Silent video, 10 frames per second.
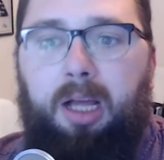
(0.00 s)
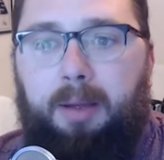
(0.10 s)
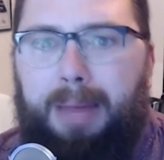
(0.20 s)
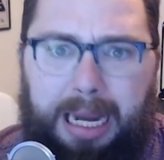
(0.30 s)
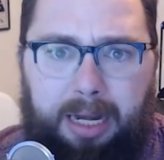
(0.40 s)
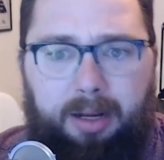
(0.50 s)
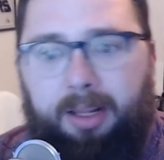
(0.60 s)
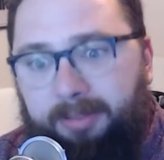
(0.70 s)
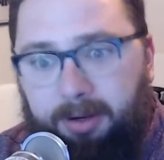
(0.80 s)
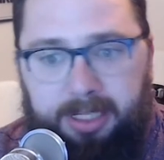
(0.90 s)
man, the
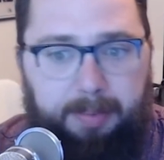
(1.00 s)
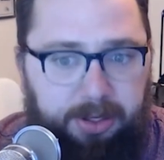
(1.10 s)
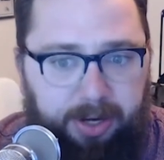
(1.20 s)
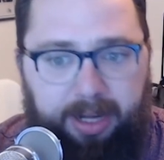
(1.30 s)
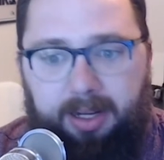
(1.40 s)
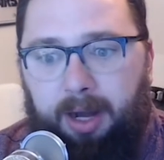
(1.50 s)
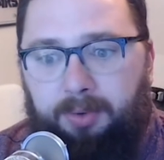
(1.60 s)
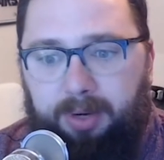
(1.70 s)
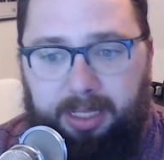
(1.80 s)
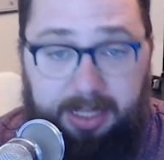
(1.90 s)
first time I tried it, I
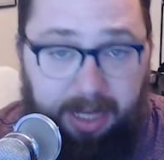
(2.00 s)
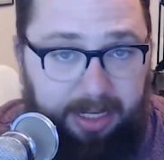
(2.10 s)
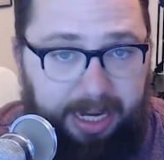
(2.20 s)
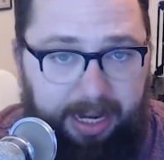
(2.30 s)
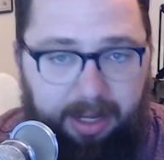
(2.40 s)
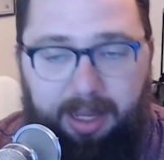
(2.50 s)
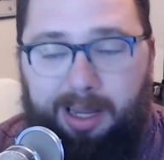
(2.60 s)
really sucked at it.